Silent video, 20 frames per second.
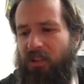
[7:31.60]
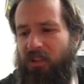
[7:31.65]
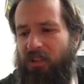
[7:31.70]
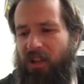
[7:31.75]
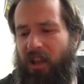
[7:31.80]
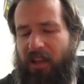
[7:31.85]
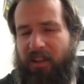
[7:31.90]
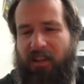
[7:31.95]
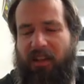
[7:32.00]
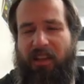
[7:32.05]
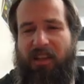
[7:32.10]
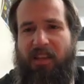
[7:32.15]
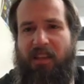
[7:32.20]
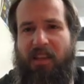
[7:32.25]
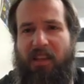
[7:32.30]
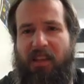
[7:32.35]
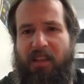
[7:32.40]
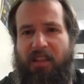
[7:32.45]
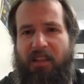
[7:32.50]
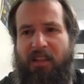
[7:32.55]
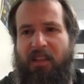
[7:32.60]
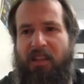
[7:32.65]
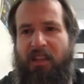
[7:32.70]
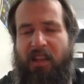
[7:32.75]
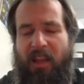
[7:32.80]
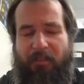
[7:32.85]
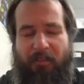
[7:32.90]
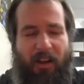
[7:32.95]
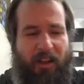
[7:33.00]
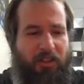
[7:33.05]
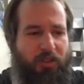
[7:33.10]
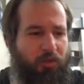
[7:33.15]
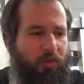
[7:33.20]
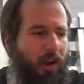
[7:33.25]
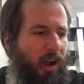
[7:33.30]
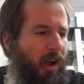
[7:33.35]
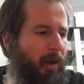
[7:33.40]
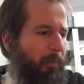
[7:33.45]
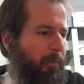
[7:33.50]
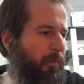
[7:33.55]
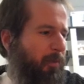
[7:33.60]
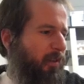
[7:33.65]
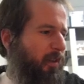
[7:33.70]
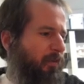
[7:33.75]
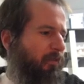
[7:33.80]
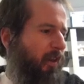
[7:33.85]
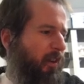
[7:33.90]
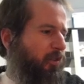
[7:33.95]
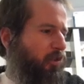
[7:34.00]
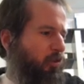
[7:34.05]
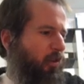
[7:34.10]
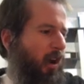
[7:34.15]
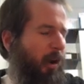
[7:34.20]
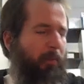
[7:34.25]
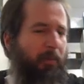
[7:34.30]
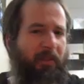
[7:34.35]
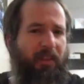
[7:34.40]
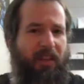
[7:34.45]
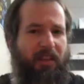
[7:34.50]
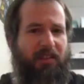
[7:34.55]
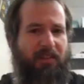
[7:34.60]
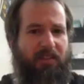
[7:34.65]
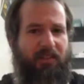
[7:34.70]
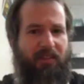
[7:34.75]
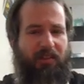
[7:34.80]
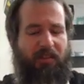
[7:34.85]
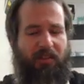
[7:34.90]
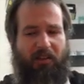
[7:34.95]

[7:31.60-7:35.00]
like, if I drop this,